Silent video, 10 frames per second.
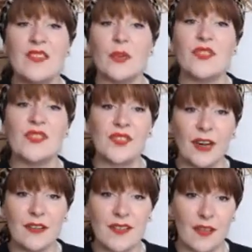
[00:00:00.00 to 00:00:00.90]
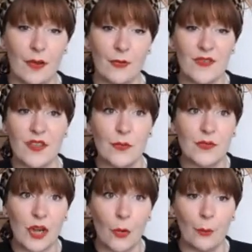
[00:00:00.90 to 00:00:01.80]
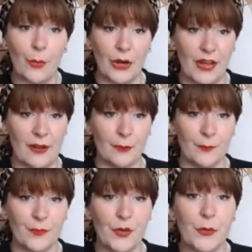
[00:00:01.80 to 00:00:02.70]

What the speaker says: So start slow so that you don't burn out.